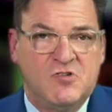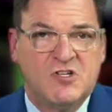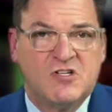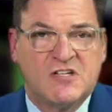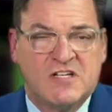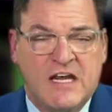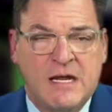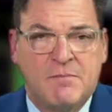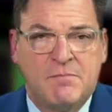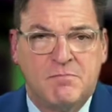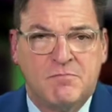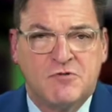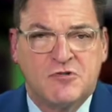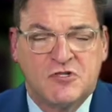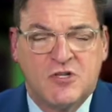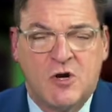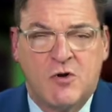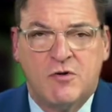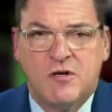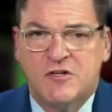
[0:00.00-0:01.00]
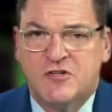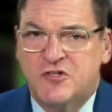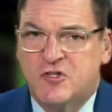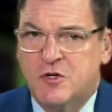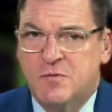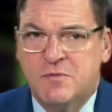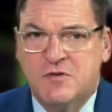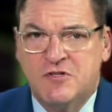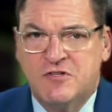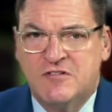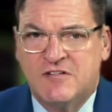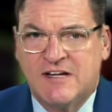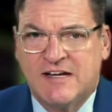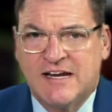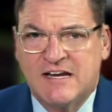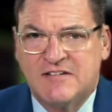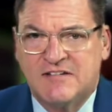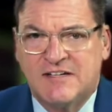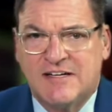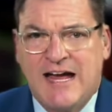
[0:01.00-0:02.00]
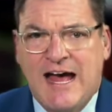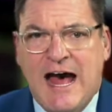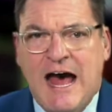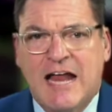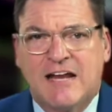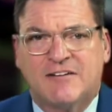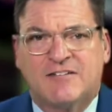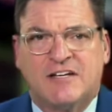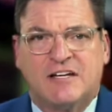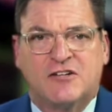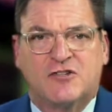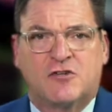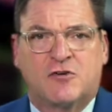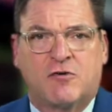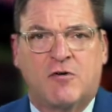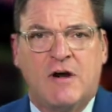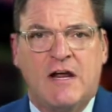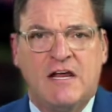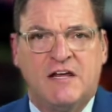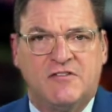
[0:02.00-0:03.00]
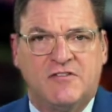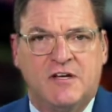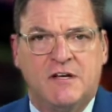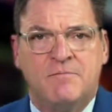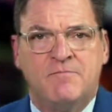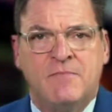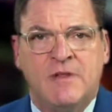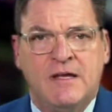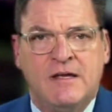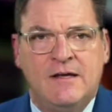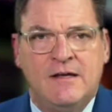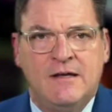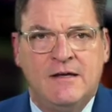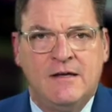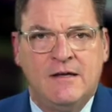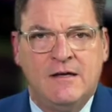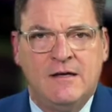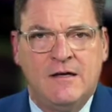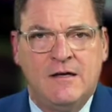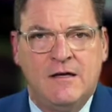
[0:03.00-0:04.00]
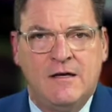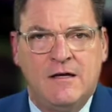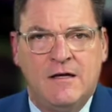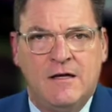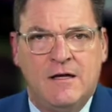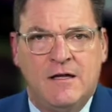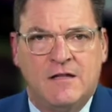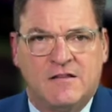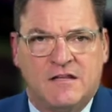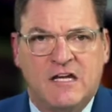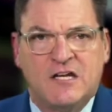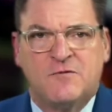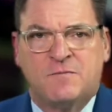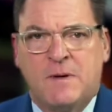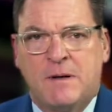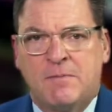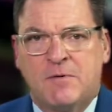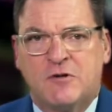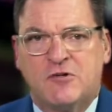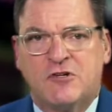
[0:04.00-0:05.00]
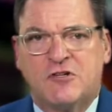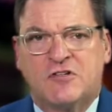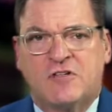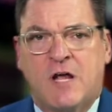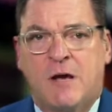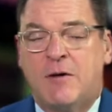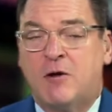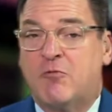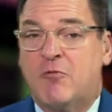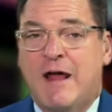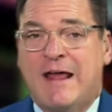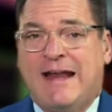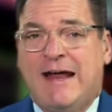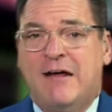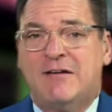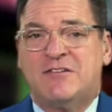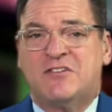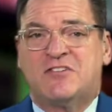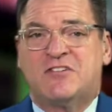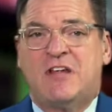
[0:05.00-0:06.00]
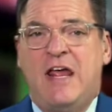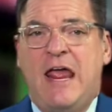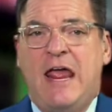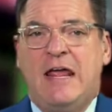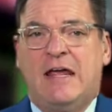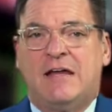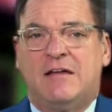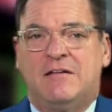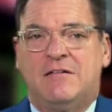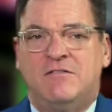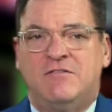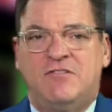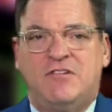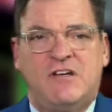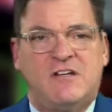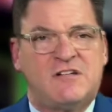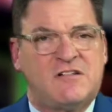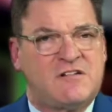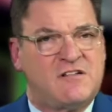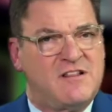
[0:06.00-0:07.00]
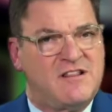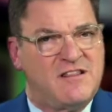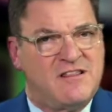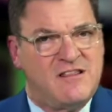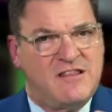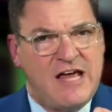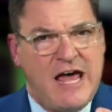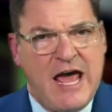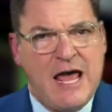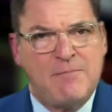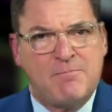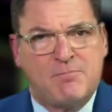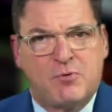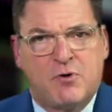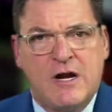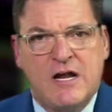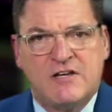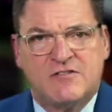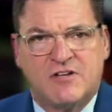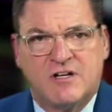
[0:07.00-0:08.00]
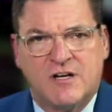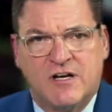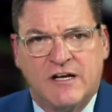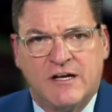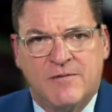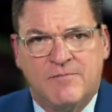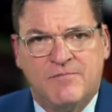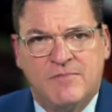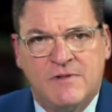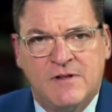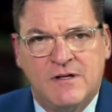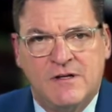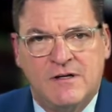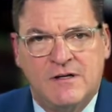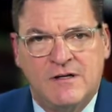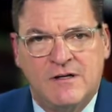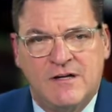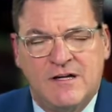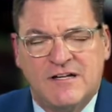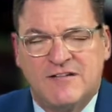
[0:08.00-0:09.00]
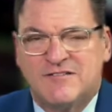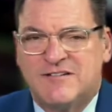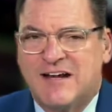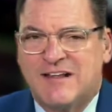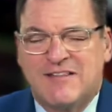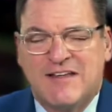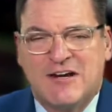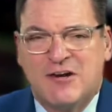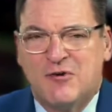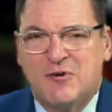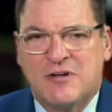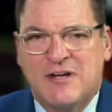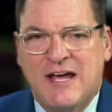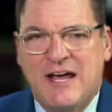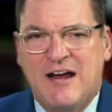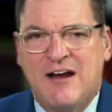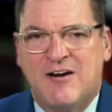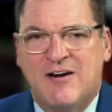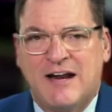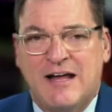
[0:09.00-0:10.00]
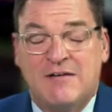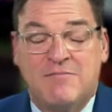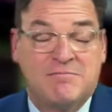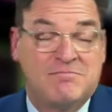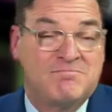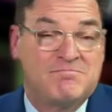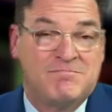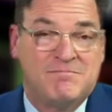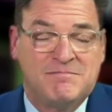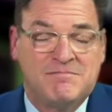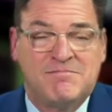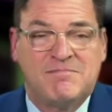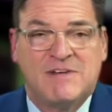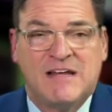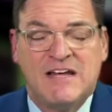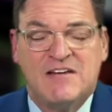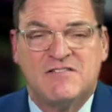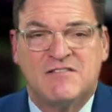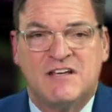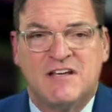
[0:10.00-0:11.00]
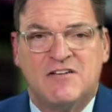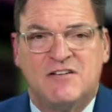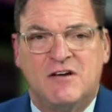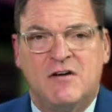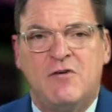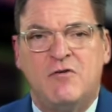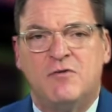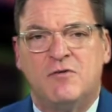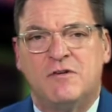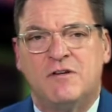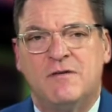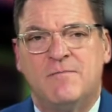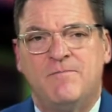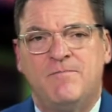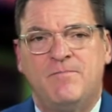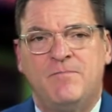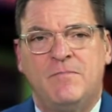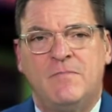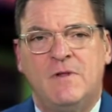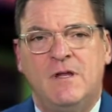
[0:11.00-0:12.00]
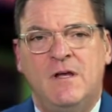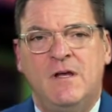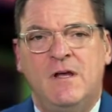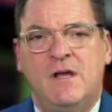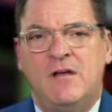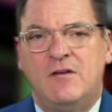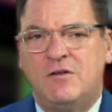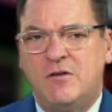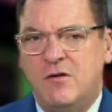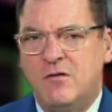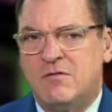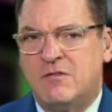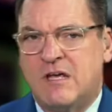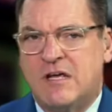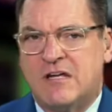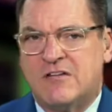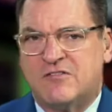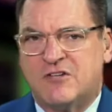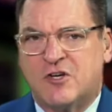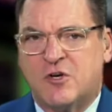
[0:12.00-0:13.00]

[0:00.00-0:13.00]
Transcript: Just keep them stoned and stupid, just like I said. Honestly, it's crazy that these people are just coming right out and saying it, just that brazenly. It's like they don't care, and I guess they don't. And do you think